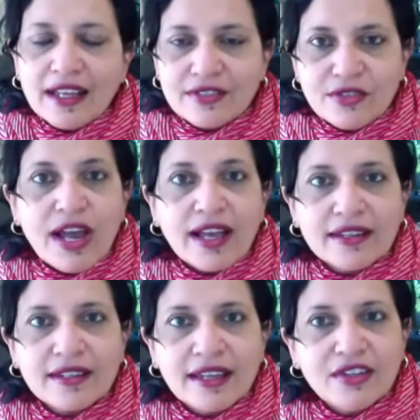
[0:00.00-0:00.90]

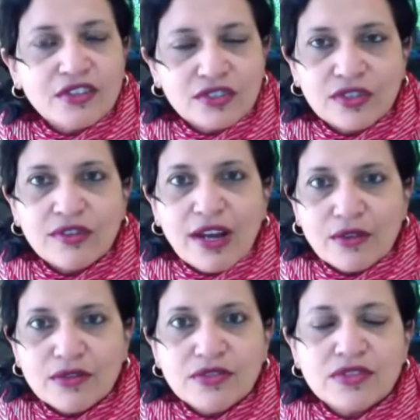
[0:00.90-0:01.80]
attract additional
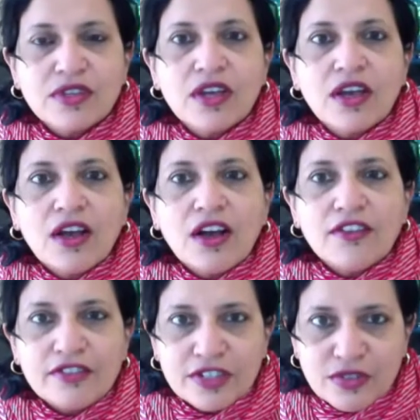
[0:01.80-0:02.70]
rounds
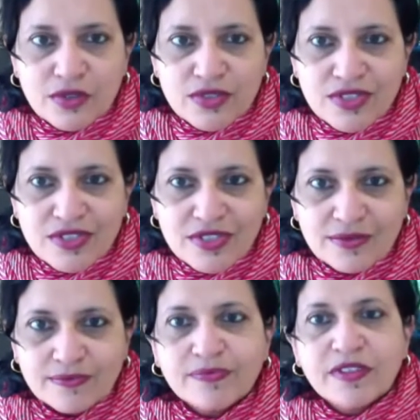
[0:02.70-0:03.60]
of
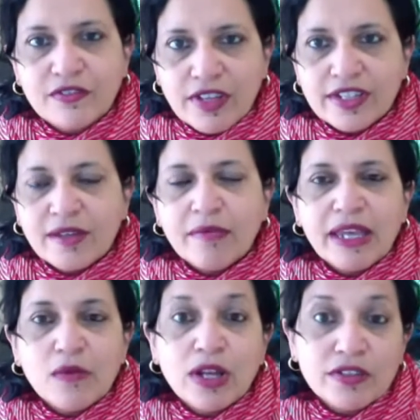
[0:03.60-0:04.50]
resources. Funding
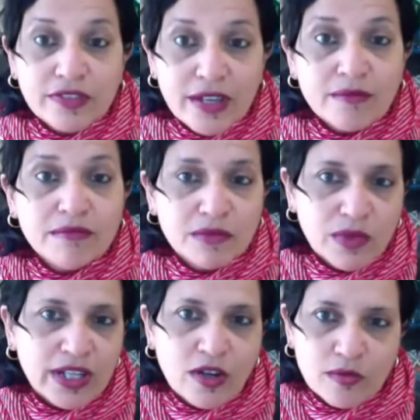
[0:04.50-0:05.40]
being one of them.
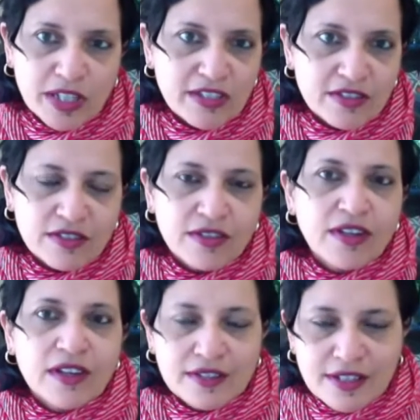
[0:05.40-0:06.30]
Y Combinator
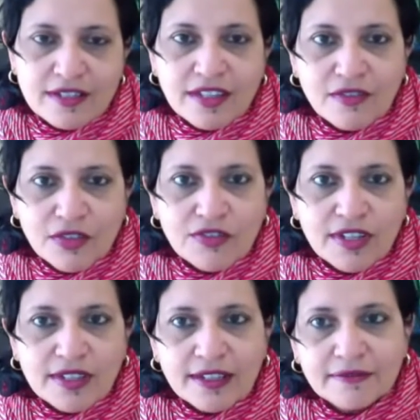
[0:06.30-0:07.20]
does give you
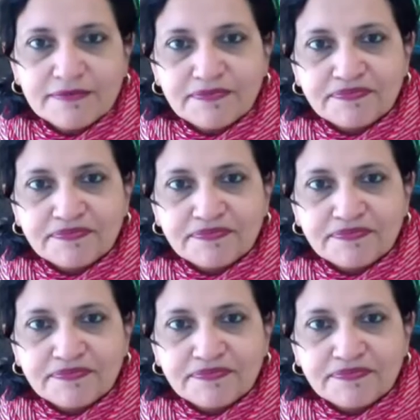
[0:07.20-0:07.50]
funding.